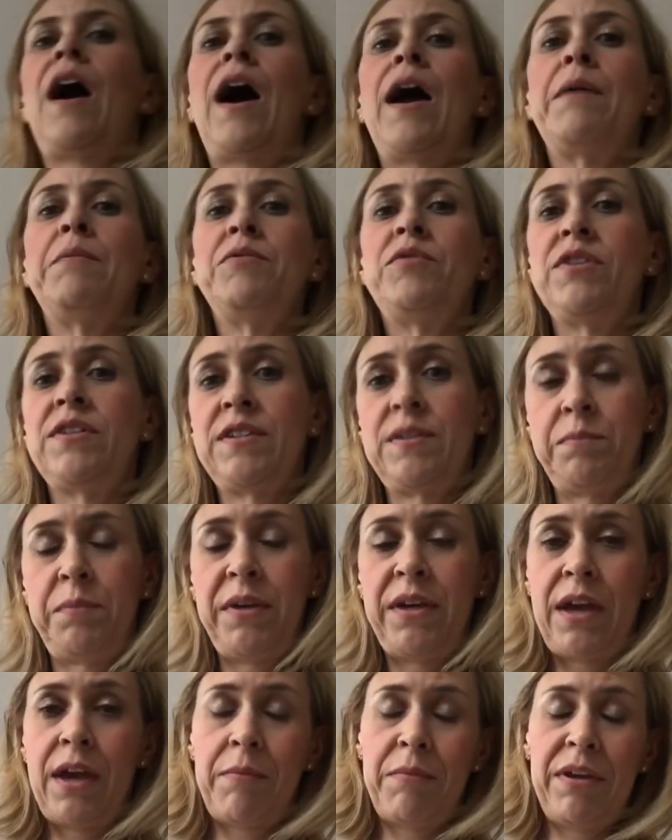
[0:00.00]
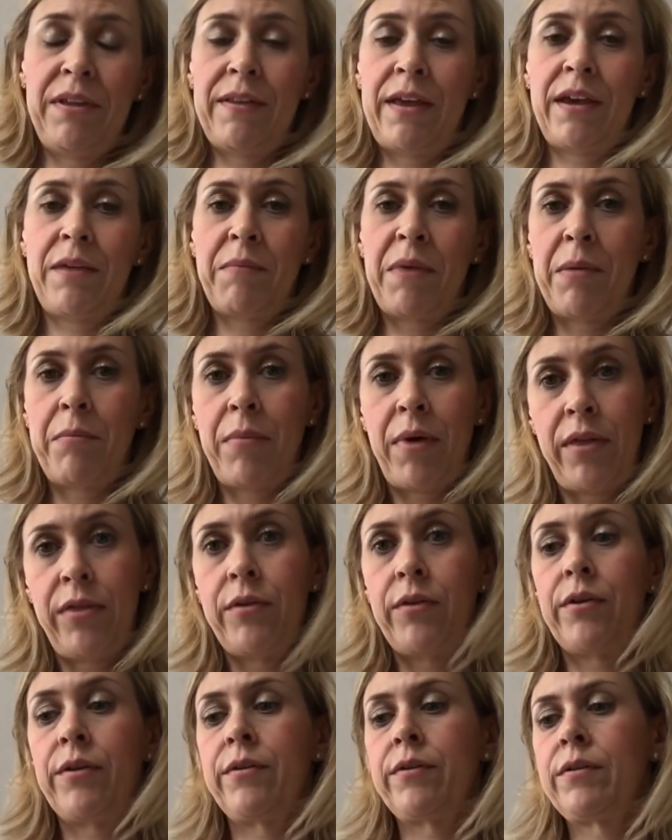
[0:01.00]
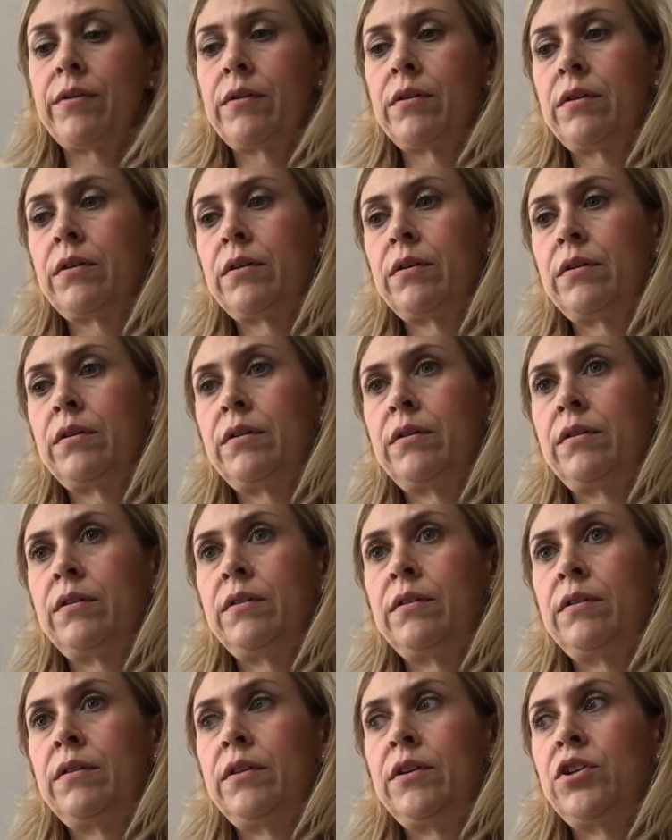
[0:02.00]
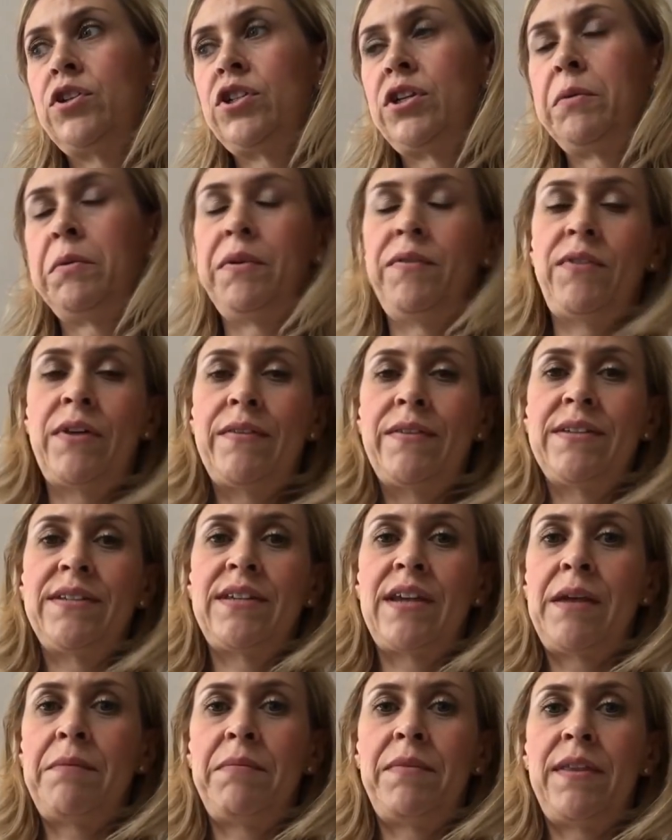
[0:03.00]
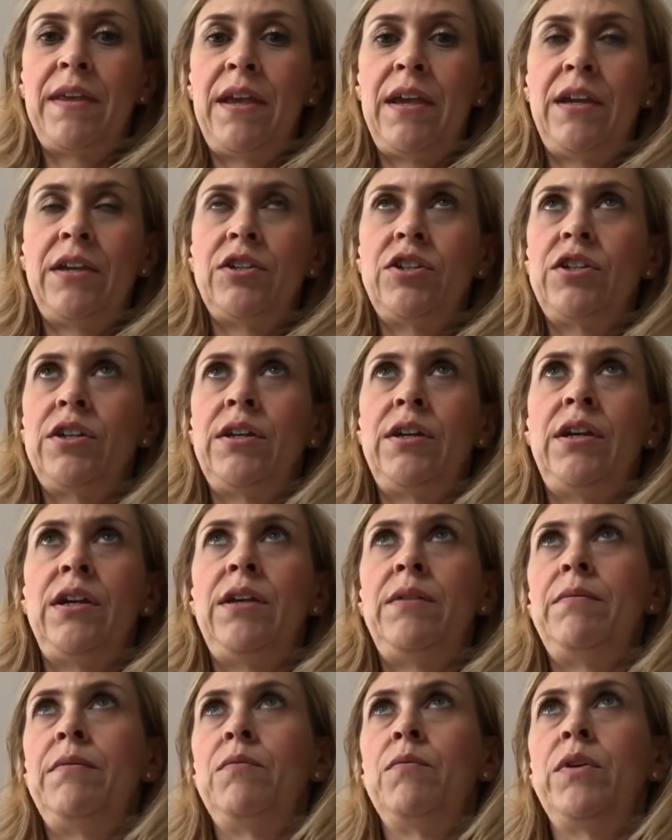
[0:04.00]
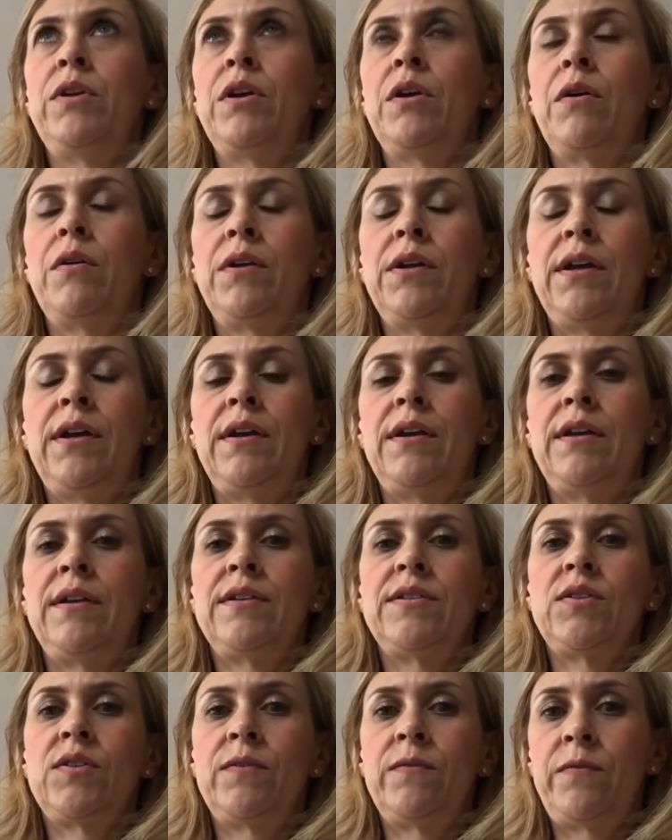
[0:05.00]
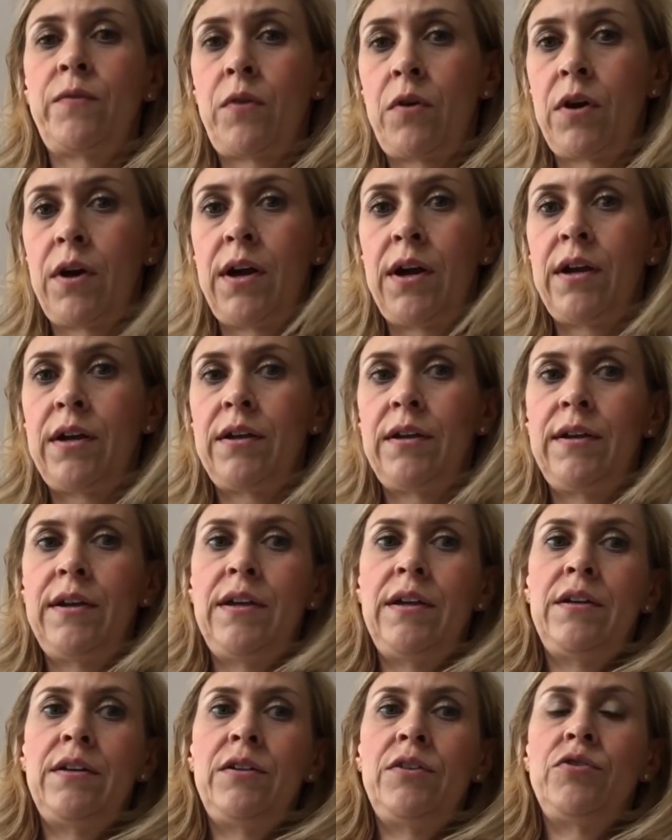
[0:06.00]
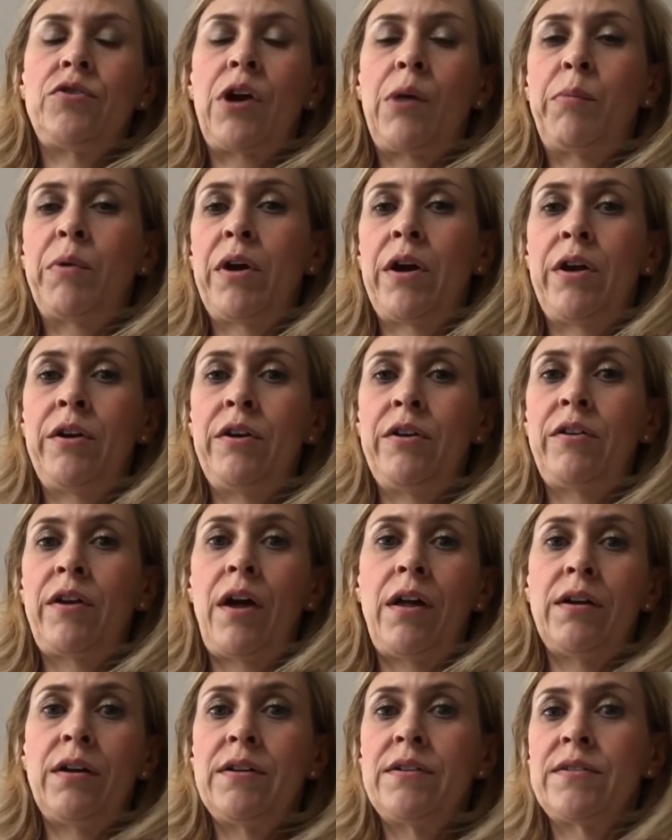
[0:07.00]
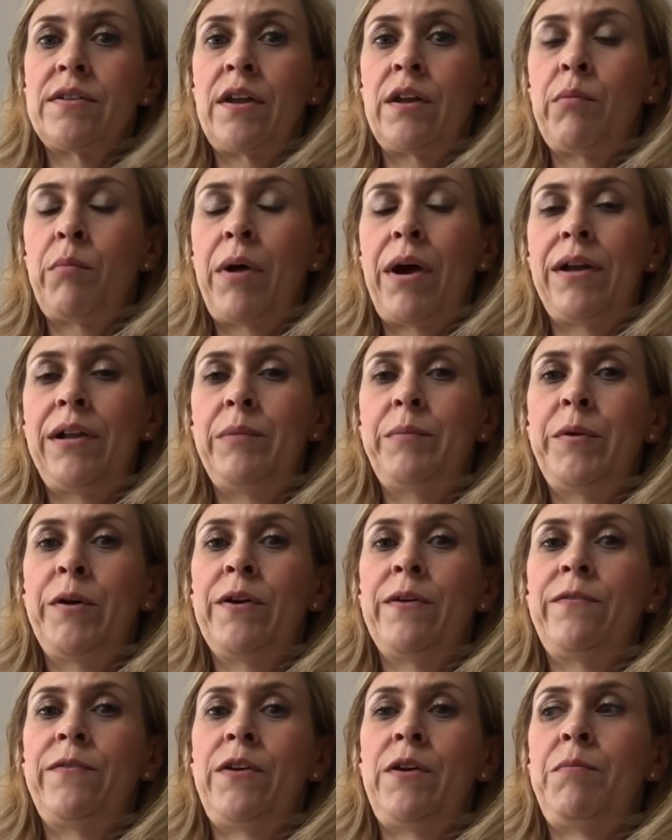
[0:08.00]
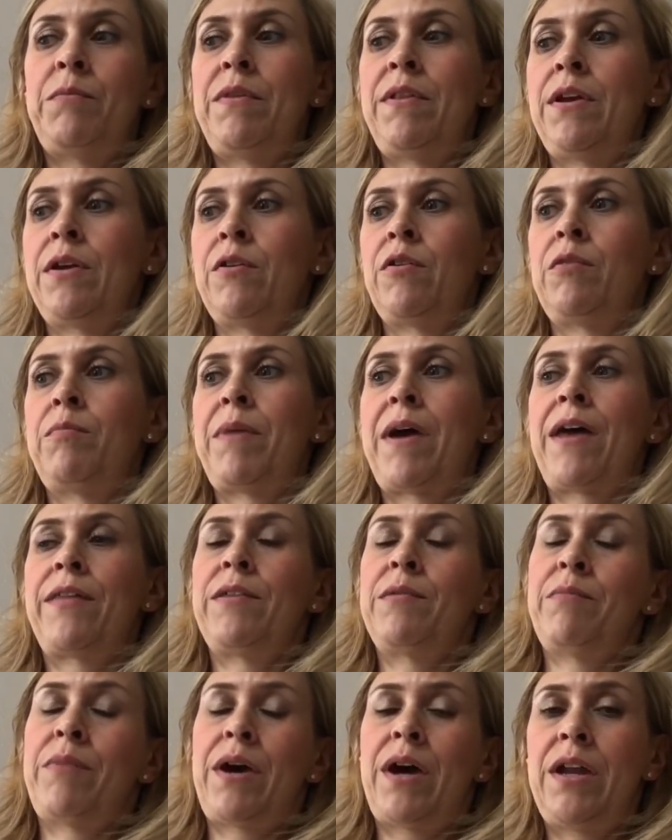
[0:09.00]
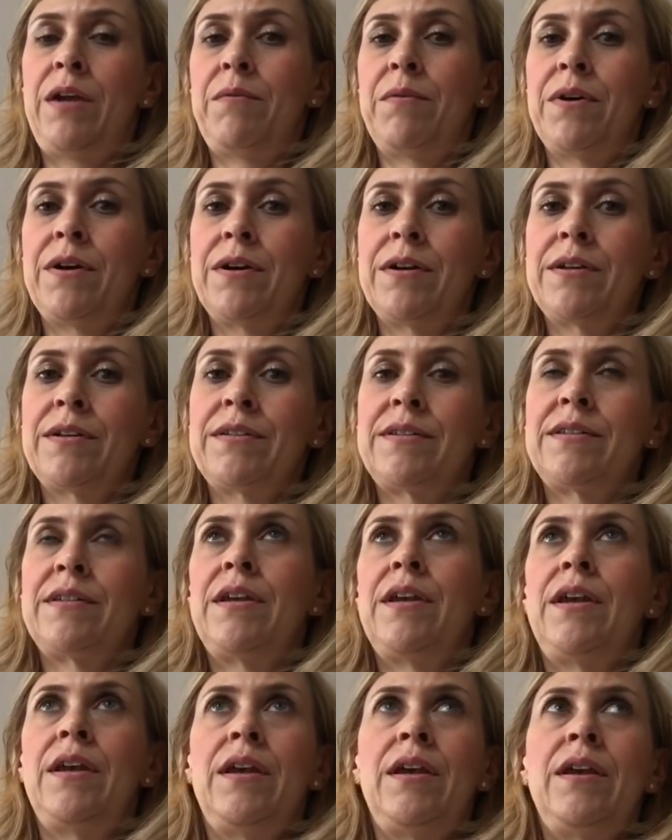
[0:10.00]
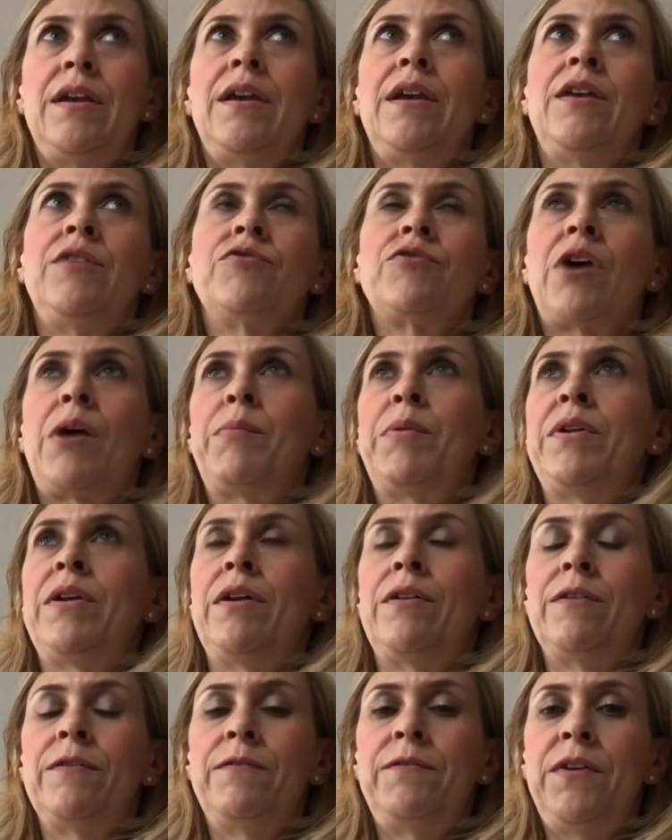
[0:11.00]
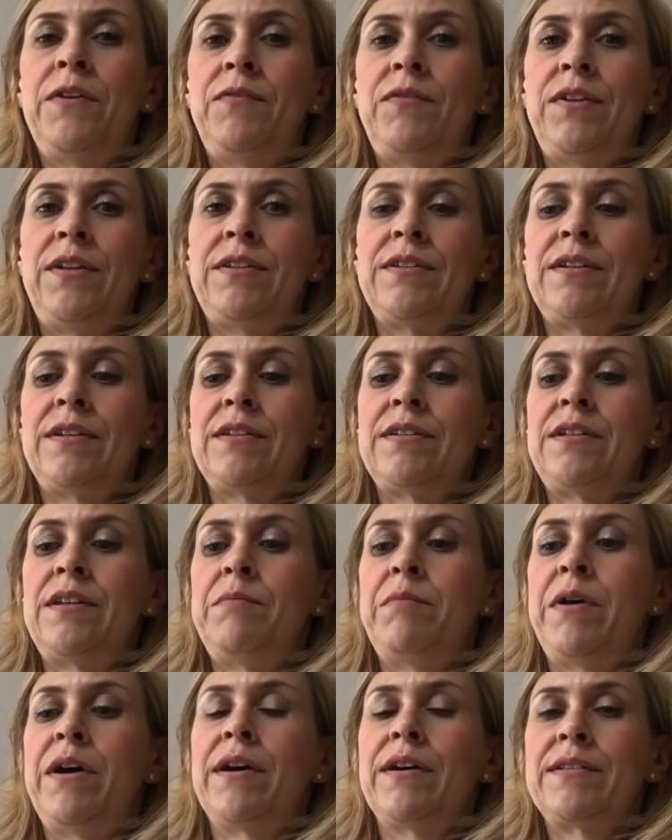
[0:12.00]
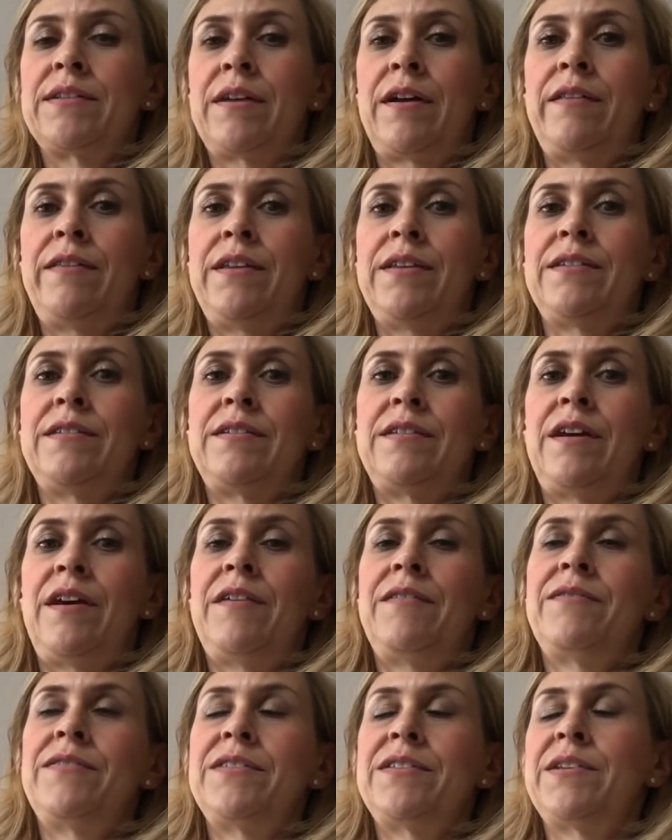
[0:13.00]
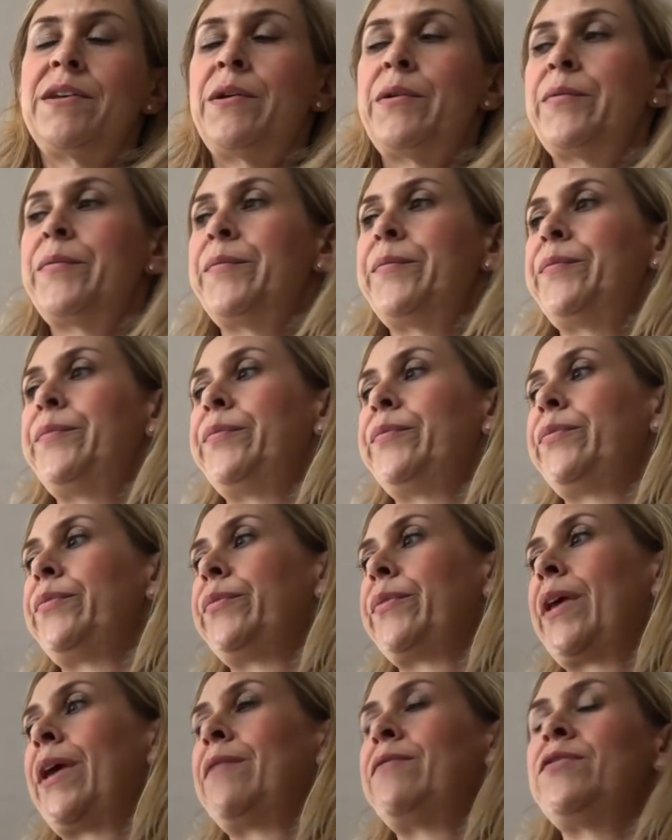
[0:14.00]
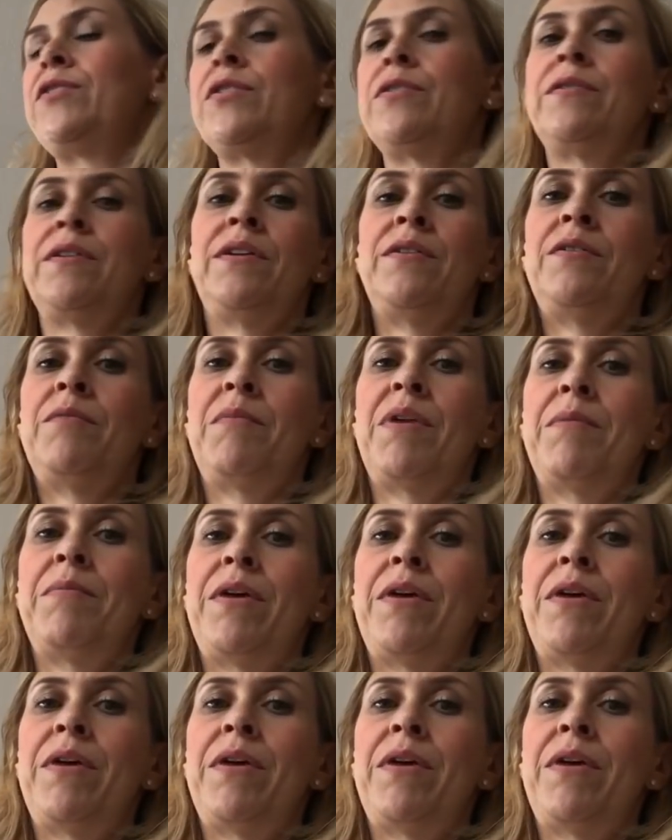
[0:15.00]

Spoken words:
I'm just becoming like my mother. She would have done the same thing. She would go to Sephora, drop $100 on a bottle of perfume, and then go to Bath & Body Works and drop another 50, 60 bucks on this stuff. So I've turned into my